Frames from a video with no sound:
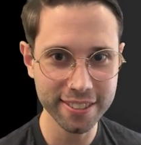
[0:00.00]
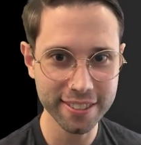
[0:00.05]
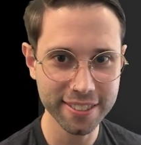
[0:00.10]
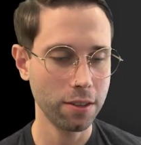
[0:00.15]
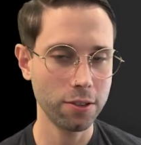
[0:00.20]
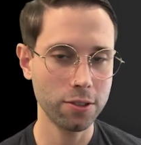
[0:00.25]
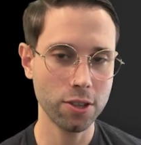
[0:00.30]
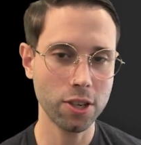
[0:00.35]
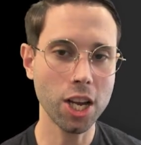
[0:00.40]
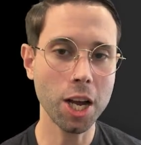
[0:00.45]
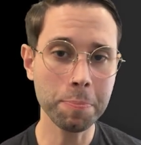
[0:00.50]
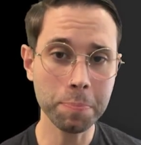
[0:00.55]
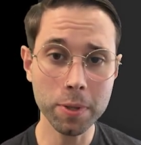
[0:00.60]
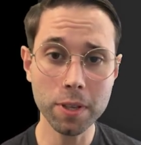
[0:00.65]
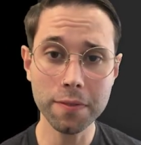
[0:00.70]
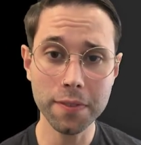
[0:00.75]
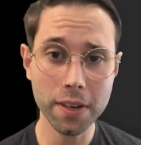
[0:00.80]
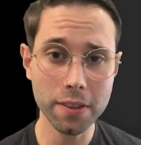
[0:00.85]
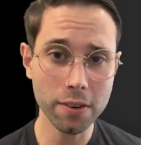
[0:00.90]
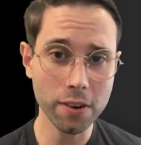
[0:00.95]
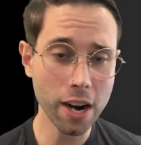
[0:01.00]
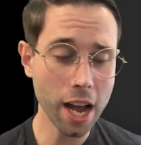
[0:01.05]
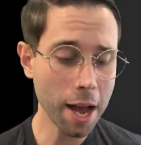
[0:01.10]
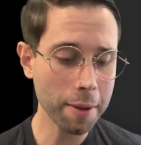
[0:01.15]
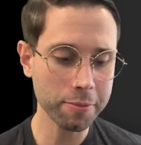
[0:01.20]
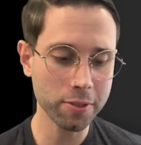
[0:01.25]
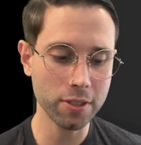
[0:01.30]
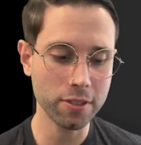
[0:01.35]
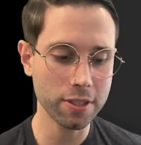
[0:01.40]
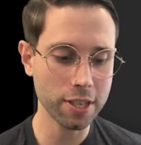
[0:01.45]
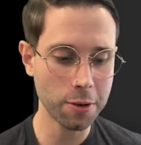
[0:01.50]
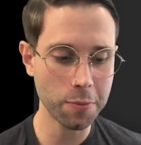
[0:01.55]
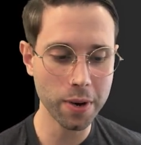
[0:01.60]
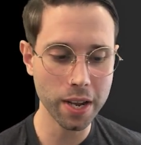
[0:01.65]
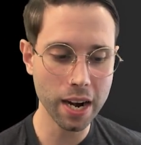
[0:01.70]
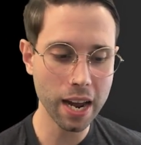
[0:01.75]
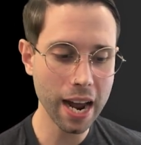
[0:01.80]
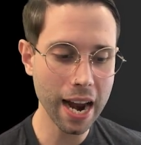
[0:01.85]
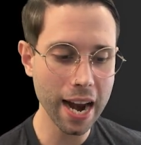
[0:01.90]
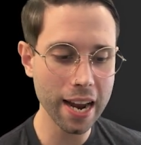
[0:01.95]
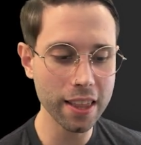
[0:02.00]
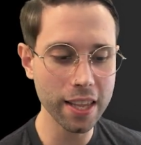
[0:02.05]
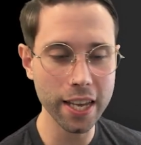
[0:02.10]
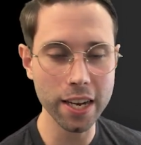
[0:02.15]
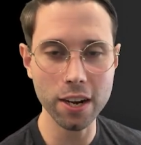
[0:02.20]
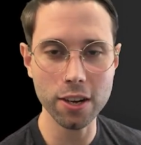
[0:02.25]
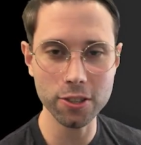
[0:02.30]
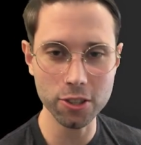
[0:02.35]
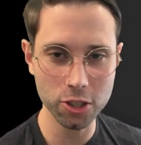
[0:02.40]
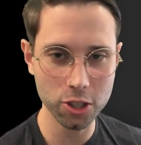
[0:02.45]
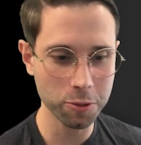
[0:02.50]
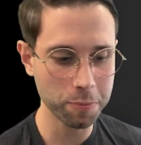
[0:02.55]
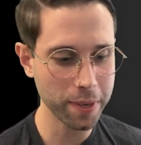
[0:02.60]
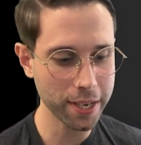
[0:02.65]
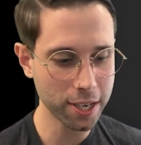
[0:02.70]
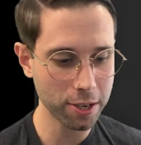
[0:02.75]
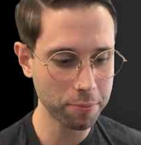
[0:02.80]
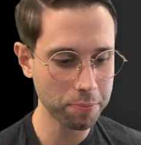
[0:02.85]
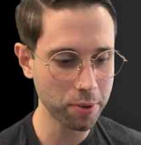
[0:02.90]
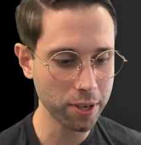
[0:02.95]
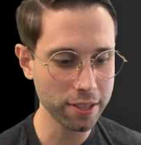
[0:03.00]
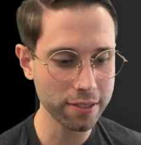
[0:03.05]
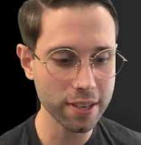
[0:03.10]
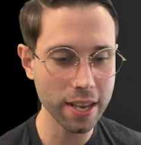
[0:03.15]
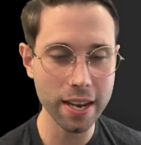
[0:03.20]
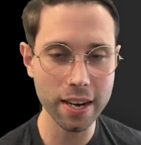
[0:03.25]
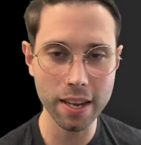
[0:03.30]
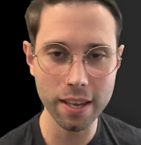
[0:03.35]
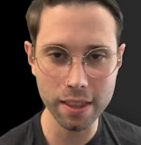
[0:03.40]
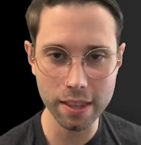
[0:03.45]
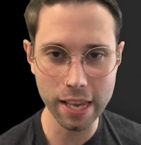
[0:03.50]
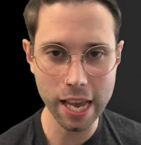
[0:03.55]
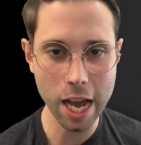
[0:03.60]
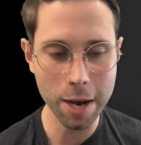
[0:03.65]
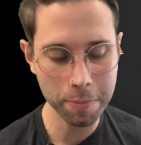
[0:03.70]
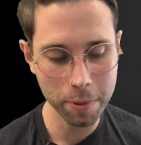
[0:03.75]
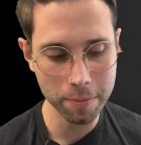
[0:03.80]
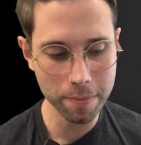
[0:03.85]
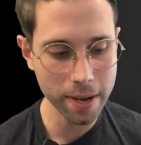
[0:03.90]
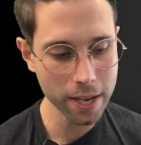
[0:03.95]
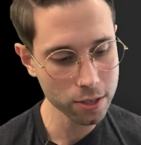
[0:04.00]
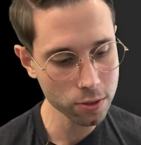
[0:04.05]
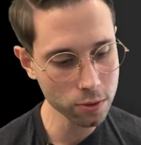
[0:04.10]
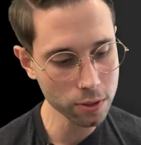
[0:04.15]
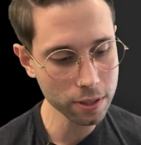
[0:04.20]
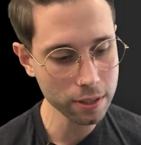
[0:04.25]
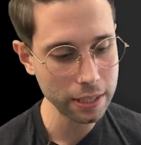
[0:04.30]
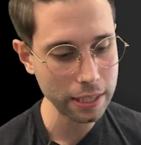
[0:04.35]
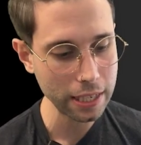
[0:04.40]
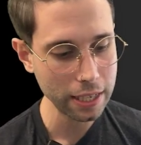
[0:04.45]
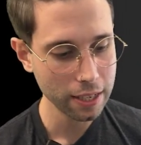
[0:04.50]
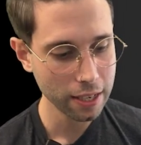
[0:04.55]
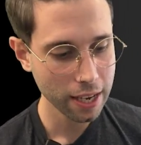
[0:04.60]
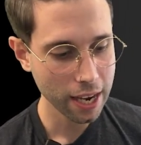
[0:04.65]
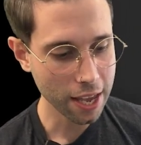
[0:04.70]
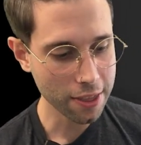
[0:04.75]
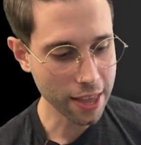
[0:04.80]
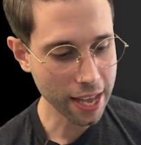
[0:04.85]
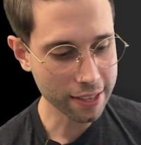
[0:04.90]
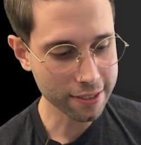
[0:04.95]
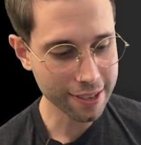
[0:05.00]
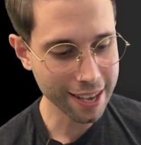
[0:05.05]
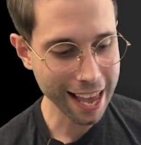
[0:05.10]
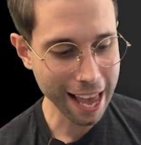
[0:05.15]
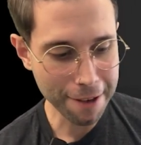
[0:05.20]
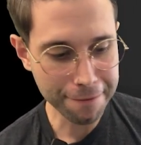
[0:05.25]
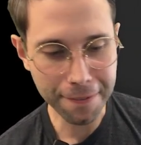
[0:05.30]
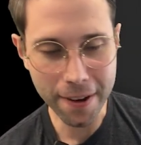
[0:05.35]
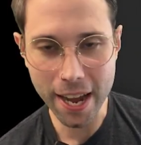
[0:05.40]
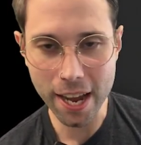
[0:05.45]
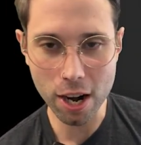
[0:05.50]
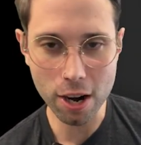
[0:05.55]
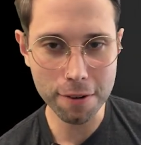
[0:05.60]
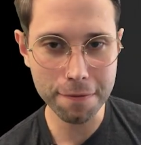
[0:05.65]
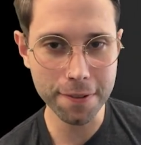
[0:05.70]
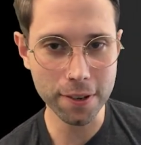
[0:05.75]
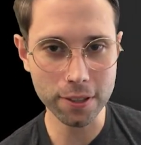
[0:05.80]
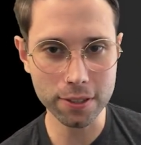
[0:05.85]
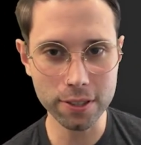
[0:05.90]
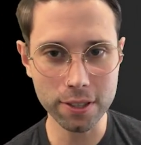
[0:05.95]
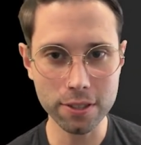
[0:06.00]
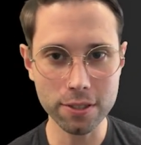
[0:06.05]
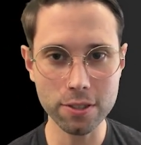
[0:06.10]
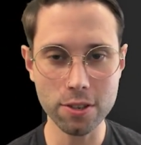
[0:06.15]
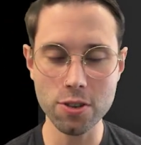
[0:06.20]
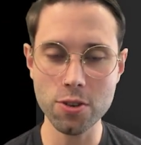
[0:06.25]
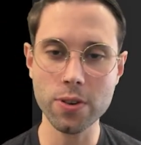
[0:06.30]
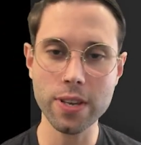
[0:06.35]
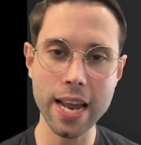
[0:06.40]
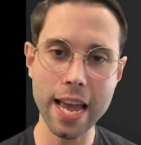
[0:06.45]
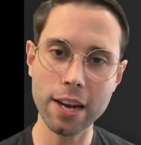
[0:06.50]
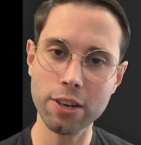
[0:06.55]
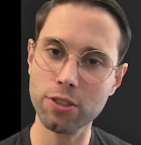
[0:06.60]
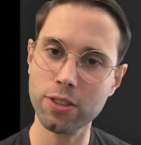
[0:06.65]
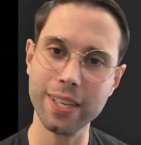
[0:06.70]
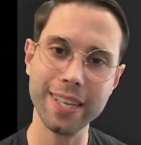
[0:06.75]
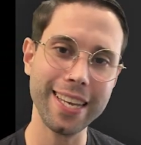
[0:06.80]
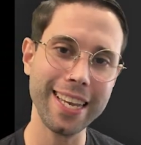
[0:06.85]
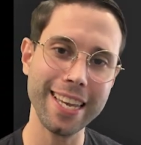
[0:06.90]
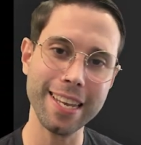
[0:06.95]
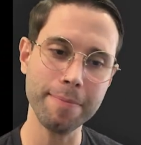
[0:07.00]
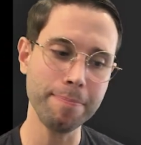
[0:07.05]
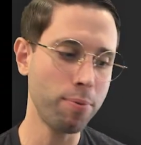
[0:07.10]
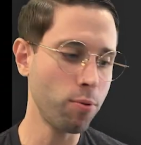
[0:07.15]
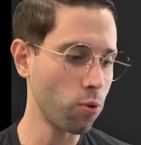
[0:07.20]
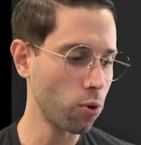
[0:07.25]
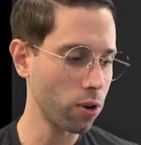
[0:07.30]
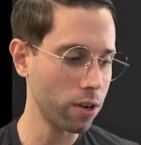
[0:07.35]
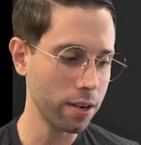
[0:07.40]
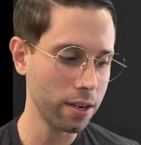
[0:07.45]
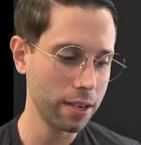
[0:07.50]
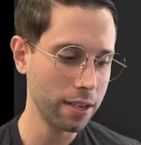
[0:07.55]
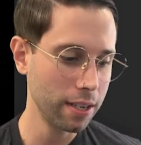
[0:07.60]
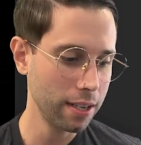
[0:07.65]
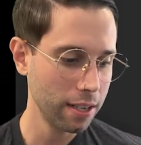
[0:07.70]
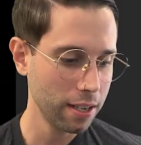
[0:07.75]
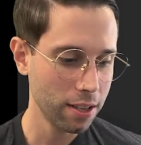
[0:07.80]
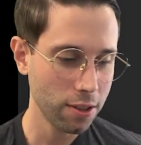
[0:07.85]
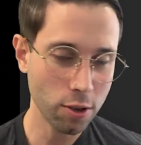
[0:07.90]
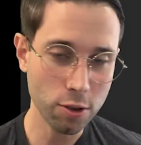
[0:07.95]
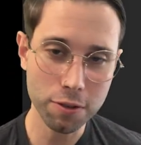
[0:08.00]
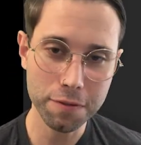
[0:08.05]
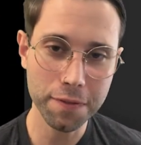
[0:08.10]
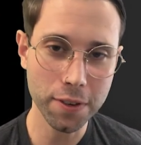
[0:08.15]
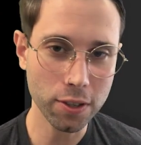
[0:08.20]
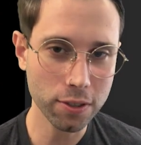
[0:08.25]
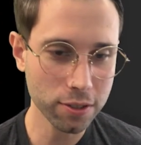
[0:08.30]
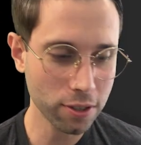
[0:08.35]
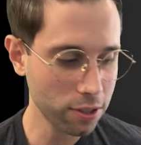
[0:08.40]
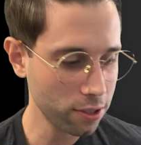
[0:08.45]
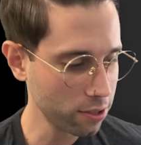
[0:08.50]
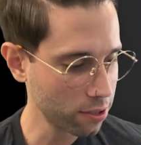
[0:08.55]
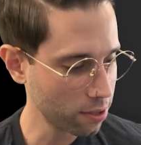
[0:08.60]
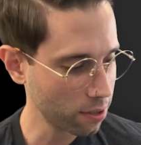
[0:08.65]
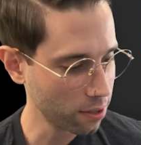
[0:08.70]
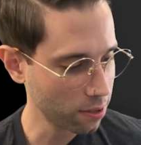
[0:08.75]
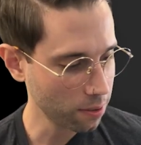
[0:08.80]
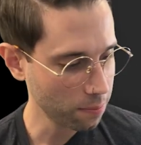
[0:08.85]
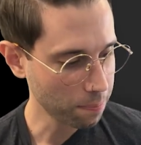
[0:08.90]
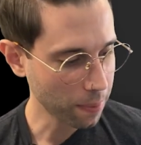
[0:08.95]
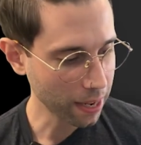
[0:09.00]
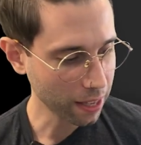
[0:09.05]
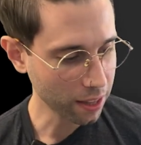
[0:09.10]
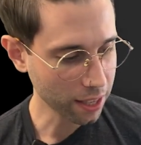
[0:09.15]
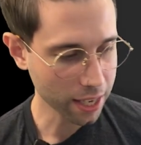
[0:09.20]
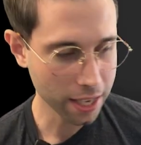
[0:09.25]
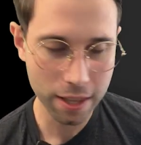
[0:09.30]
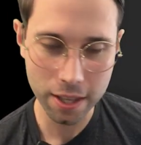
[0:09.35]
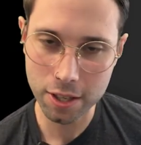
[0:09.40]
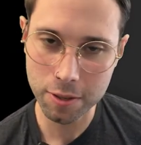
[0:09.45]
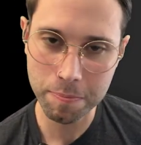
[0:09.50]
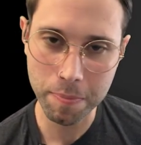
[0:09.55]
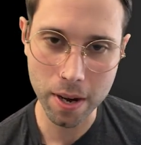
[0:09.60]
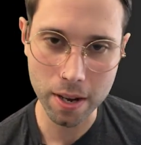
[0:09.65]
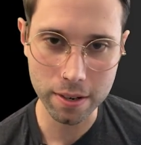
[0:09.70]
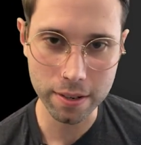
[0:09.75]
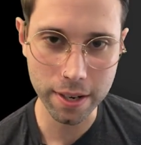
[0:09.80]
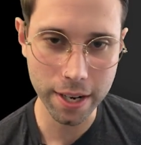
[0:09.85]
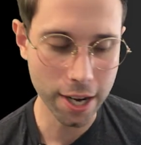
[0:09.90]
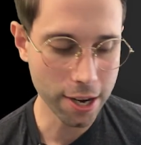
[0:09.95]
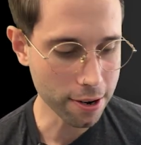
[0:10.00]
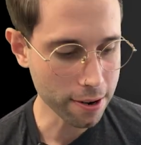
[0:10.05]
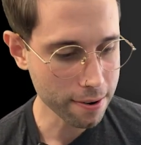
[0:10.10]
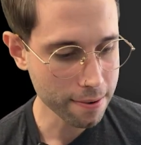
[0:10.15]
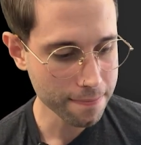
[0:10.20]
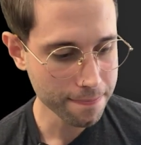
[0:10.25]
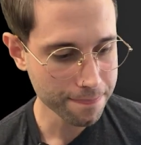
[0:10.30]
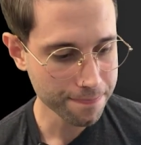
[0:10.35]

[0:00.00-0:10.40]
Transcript: There's a couple of other options I want to highlight under speaker preset in the output module, and that's FIR filters. So you can actually import those filters by clicking this button here.